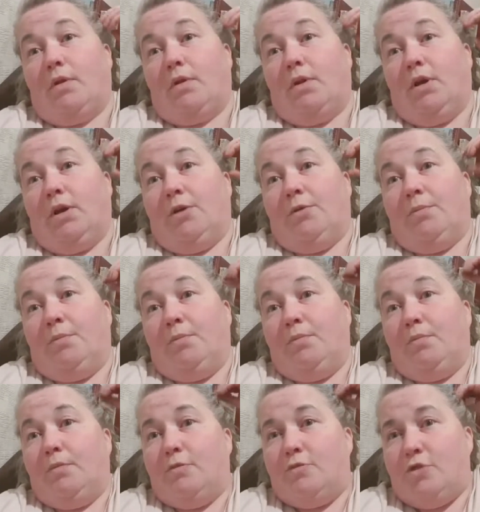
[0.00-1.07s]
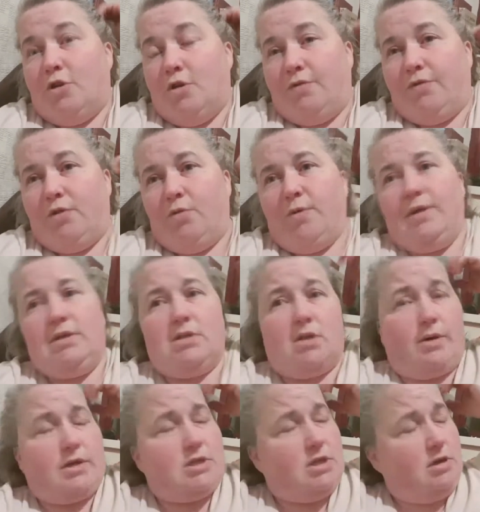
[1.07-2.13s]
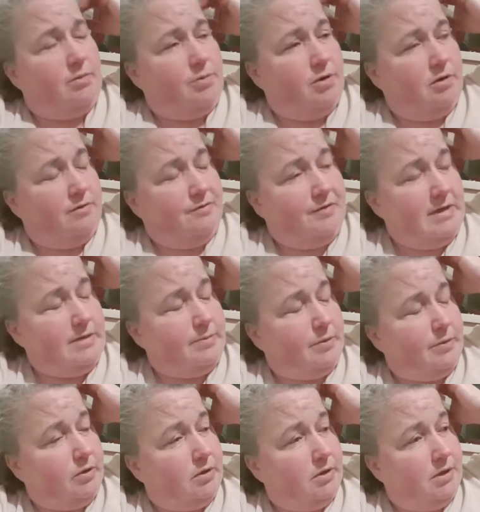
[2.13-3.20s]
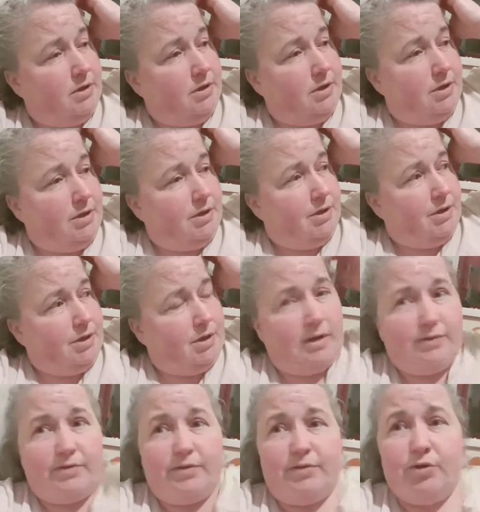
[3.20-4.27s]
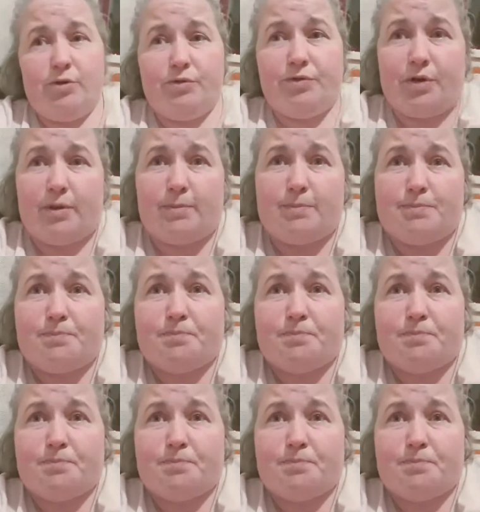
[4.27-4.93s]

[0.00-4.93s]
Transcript: It was only a few weeks ago, actually. I put it on Facebook. I should have a look for it.